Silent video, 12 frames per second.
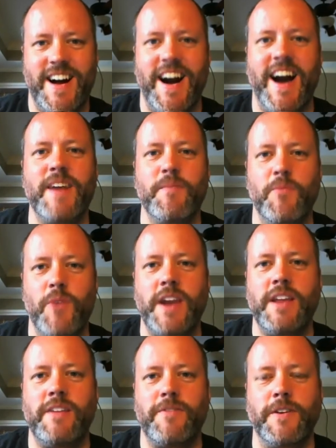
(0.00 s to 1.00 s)
I am
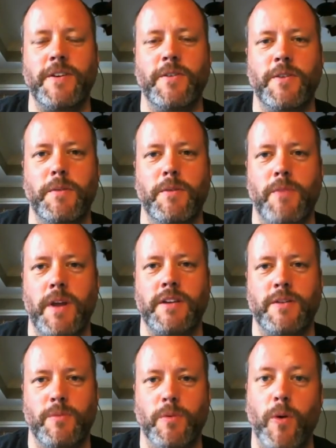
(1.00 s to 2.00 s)
ready for you to be ready
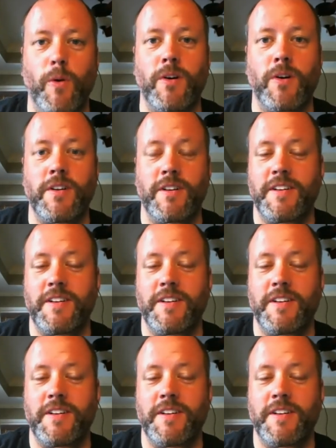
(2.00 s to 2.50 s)
to record.